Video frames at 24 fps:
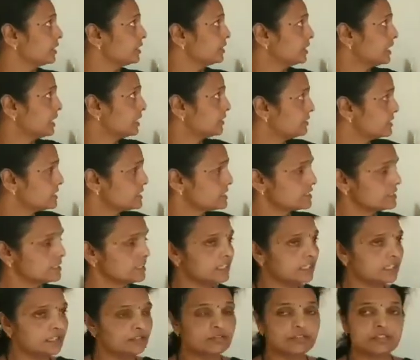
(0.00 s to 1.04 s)
Darwin's
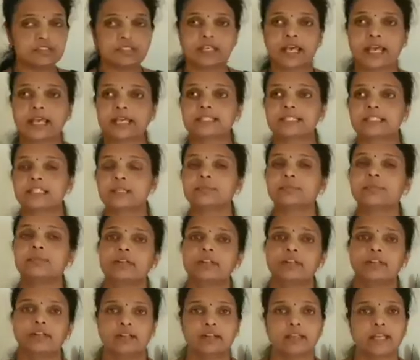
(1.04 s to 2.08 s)
theory, was
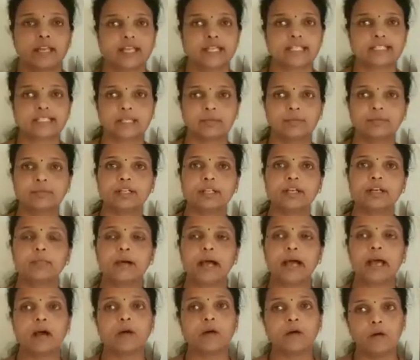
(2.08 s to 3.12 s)
accepted
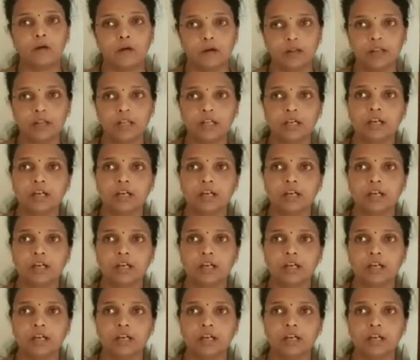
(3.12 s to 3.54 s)
by all